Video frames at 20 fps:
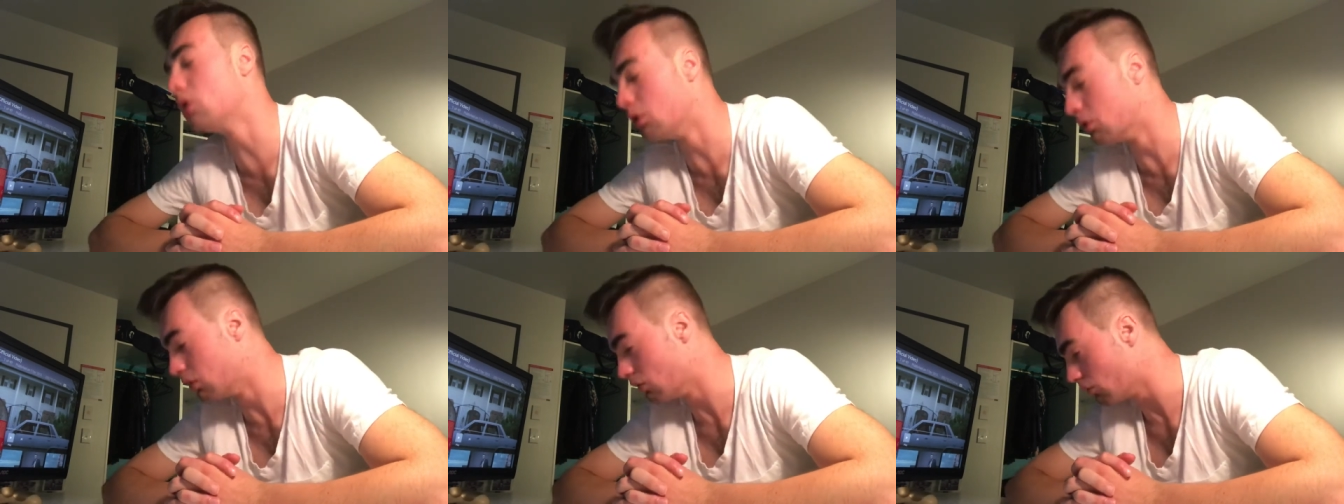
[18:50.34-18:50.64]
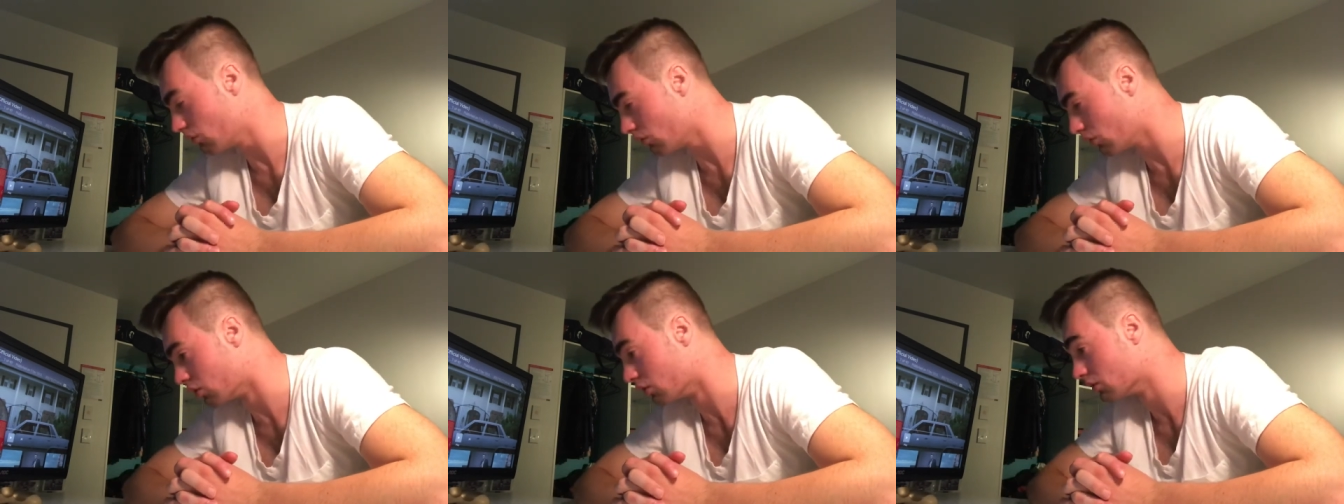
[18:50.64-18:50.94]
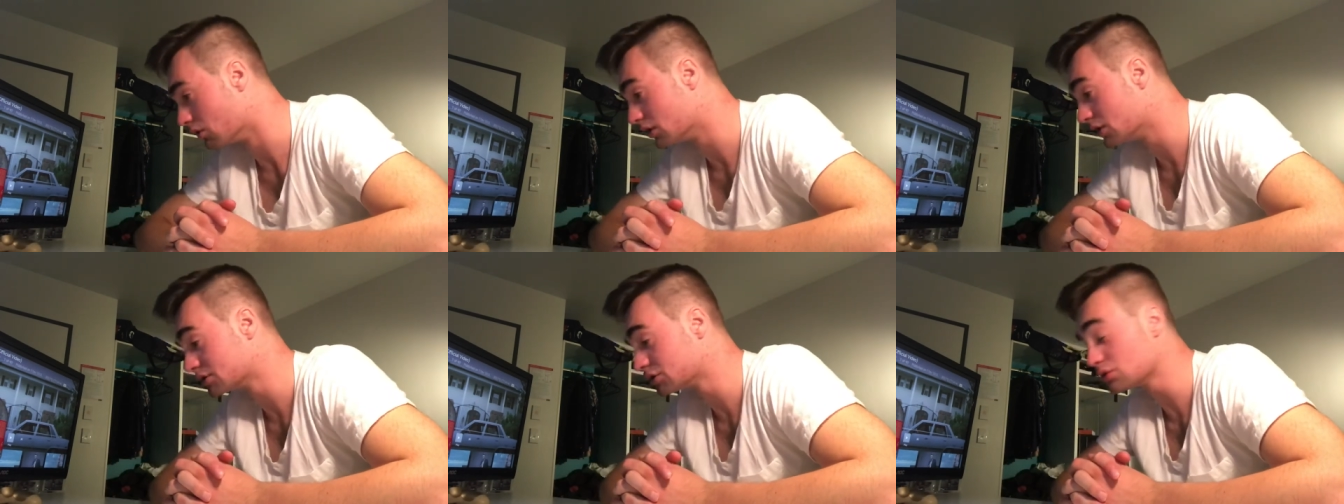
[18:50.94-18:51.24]

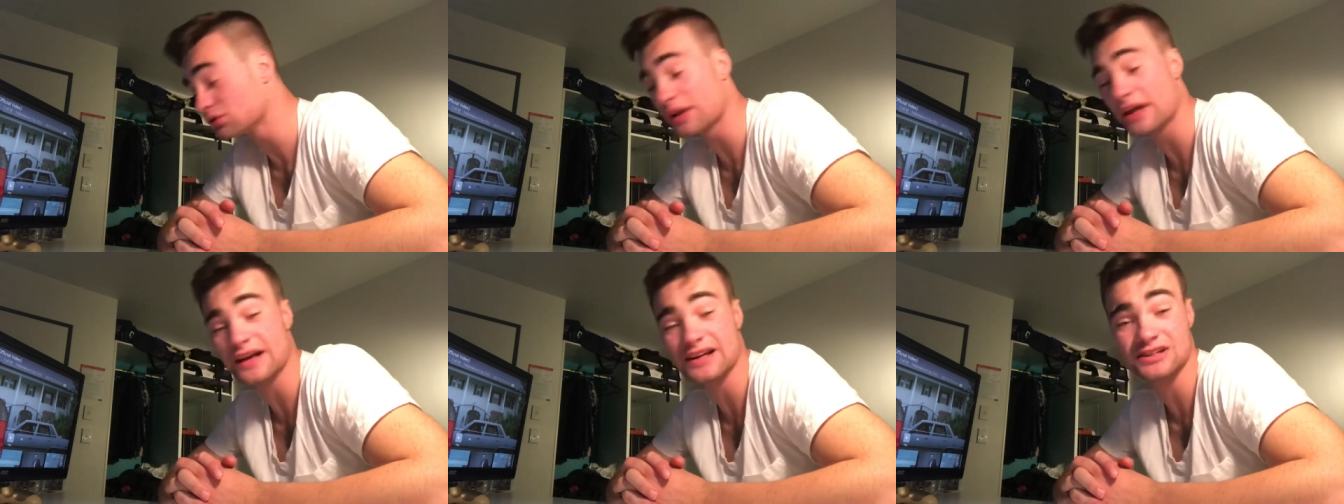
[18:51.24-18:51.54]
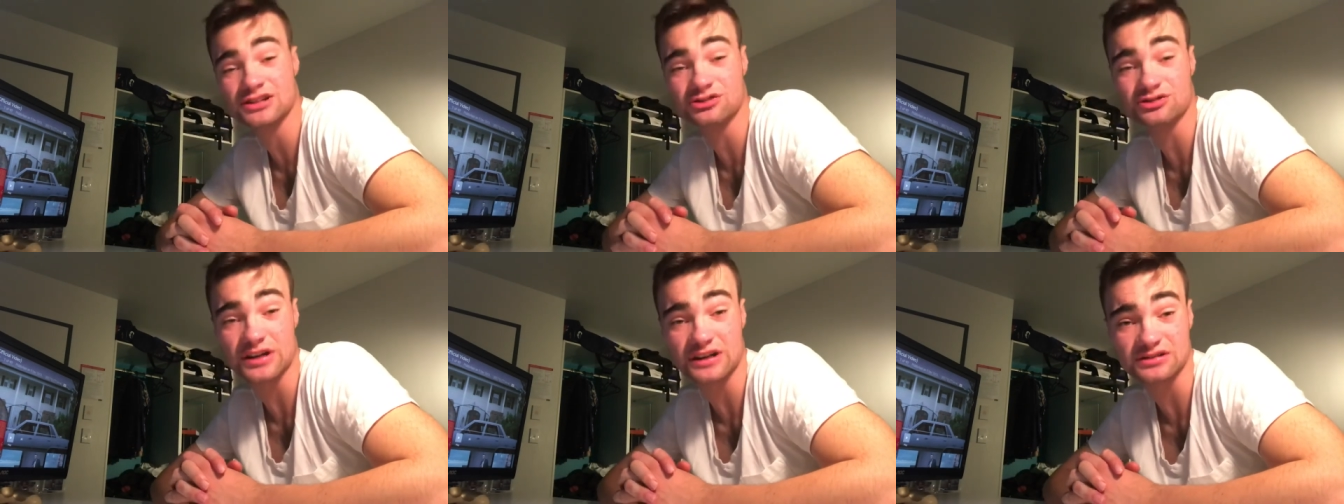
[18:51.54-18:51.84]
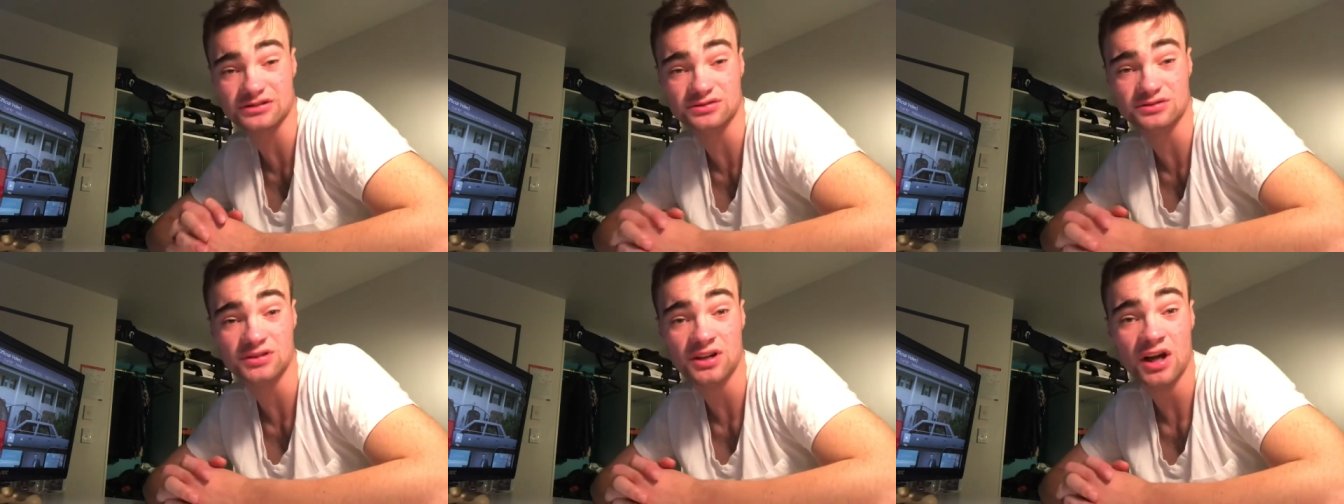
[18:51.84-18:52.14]
and all that good
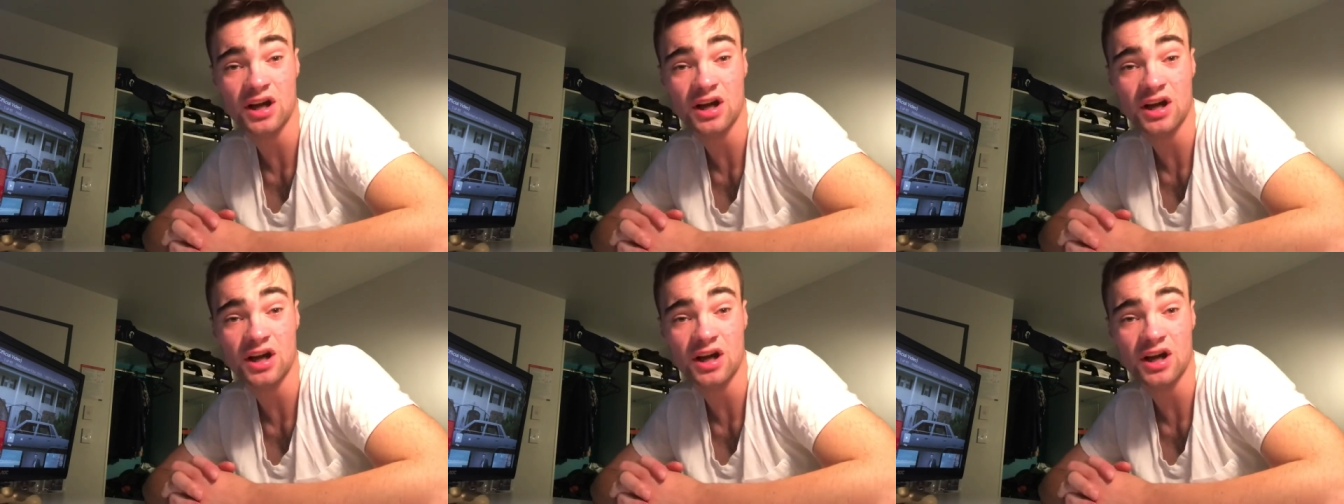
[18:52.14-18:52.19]
drazzle